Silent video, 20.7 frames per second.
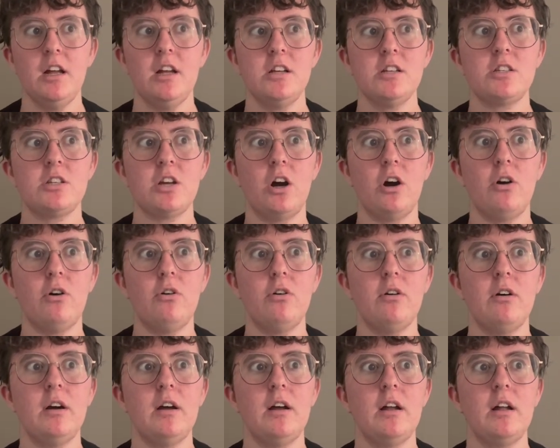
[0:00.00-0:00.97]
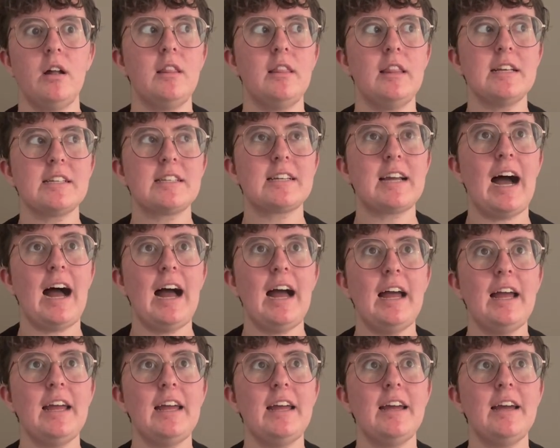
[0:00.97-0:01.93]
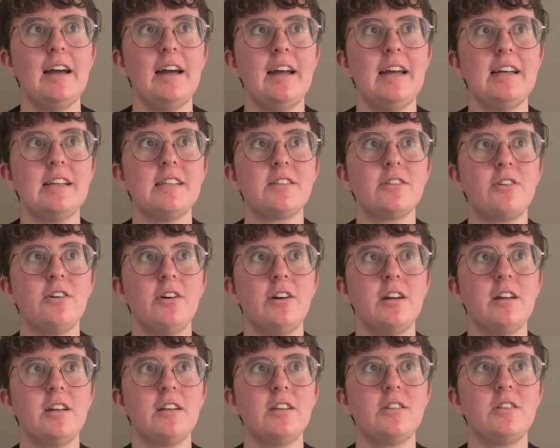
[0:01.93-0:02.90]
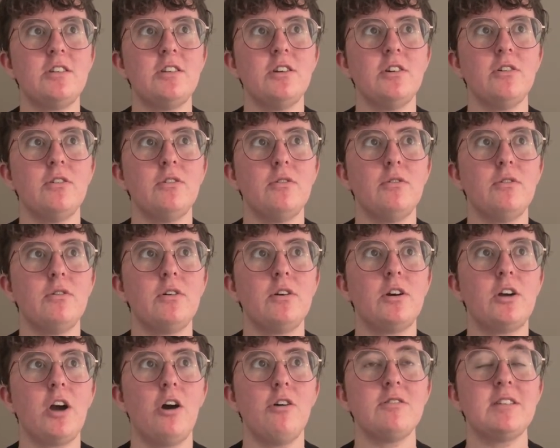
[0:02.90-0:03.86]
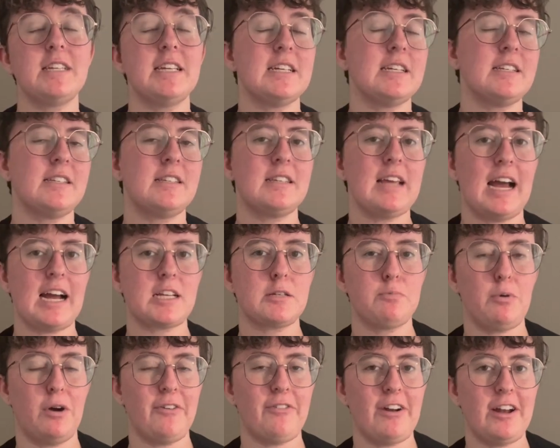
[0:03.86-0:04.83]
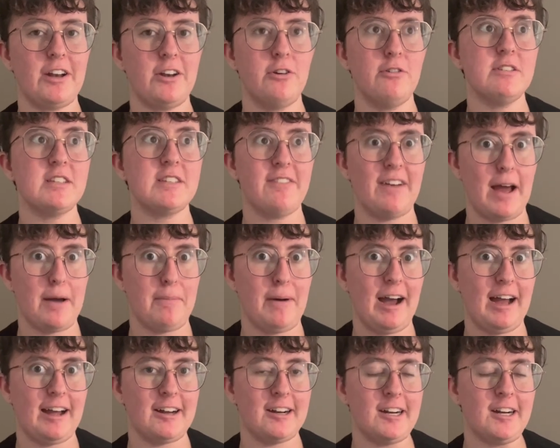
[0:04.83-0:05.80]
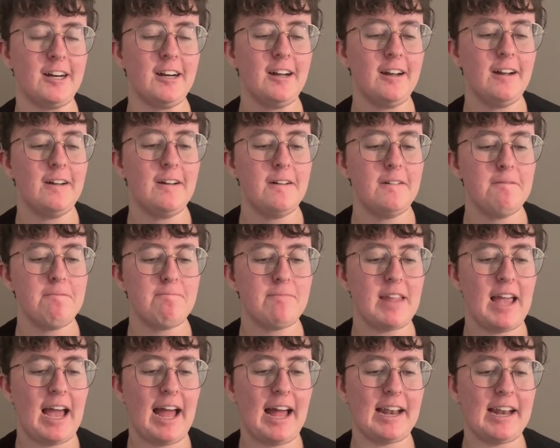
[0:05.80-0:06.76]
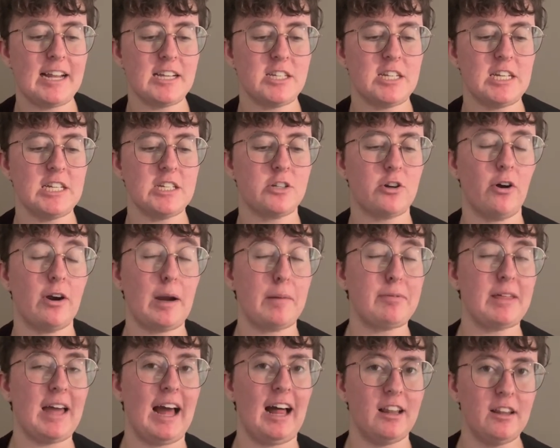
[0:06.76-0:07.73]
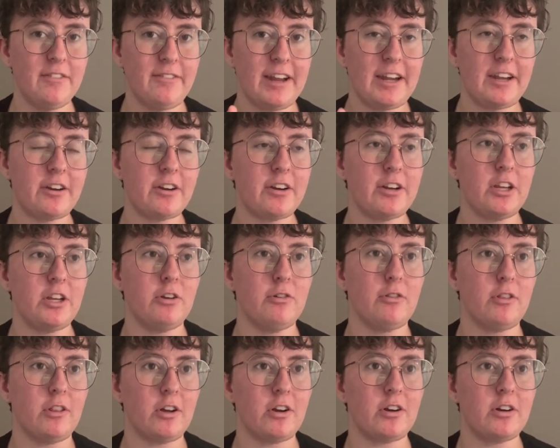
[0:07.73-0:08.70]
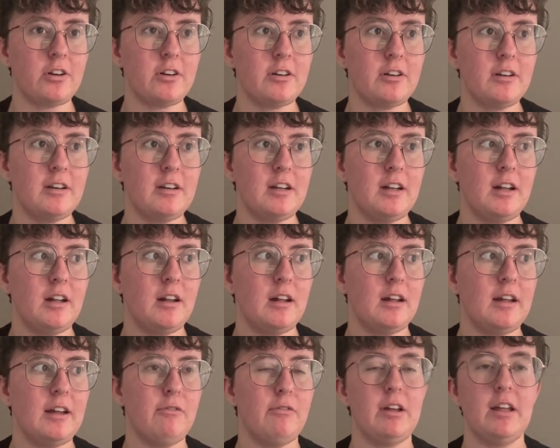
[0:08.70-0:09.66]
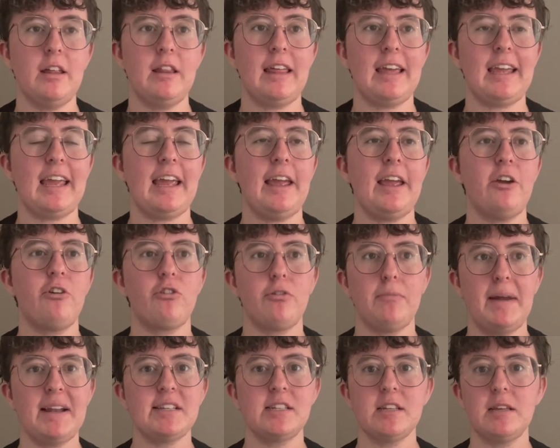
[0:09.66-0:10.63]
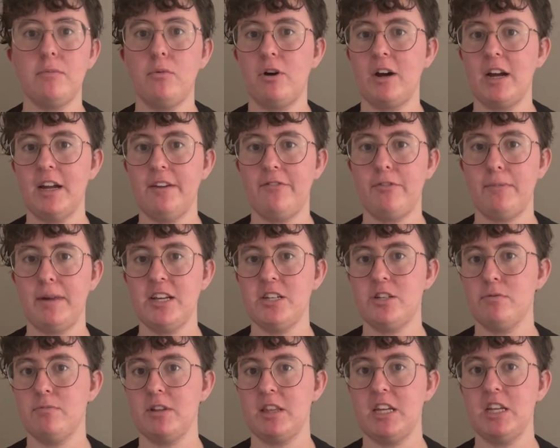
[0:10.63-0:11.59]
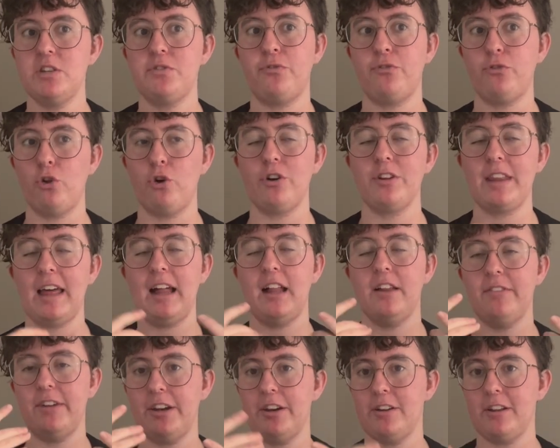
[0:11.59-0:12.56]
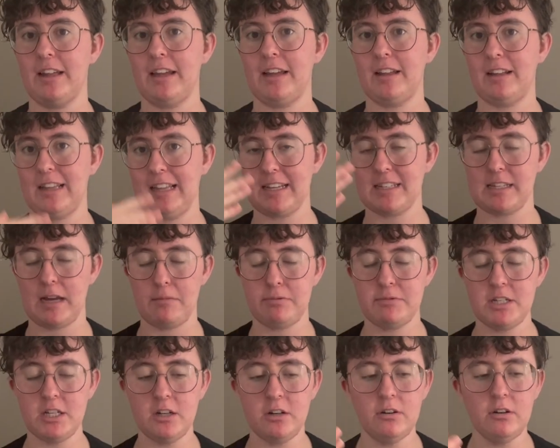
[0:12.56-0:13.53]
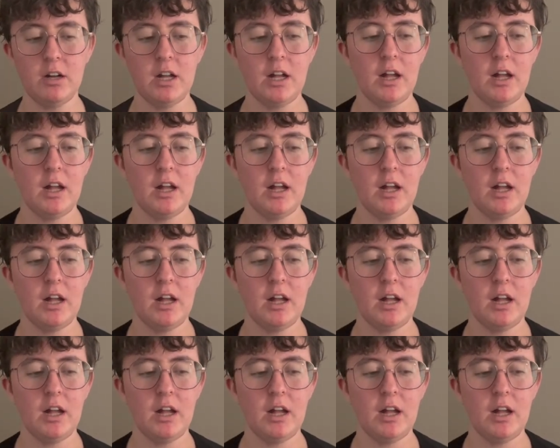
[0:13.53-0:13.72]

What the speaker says: So this guy is going to go see his ex-boyfriend who is a vampire. And as he's going up the elevator, you learn like incrementally more information with each floor the elevator like clicks up to.